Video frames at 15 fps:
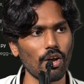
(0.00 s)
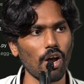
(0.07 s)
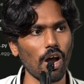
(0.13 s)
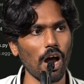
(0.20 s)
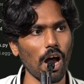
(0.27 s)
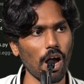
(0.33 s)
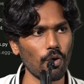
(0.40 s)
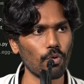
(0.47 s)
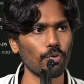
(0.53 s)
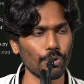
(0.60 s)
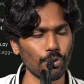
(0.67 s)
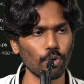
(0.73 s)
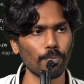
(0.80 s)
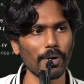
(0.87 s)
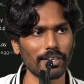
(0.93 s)
how
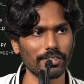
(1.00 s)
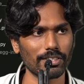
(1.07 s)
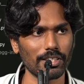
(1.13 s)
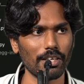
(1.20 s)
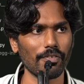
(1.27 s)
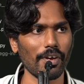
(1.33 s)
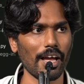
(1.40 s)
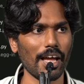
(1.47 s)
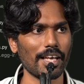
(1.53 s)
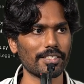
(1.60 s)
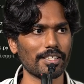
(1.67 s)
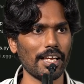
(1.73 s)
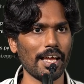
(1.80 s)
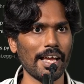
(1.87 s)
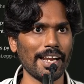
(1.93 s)
you perceive as
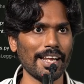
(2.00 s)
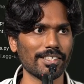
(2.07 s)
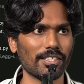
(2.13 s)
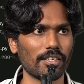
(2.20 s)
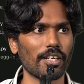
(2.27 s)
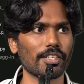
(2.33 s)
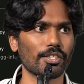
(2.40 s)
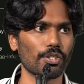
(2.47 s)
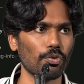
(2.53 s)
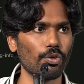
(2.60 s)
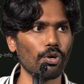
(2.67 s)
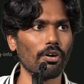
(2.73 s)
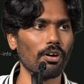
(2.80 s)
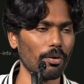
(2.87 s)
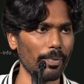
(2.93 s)
an answer as
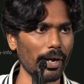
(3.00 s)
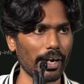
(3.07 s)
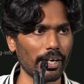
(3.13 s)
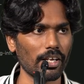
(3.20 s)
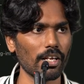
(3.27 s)
good or bad.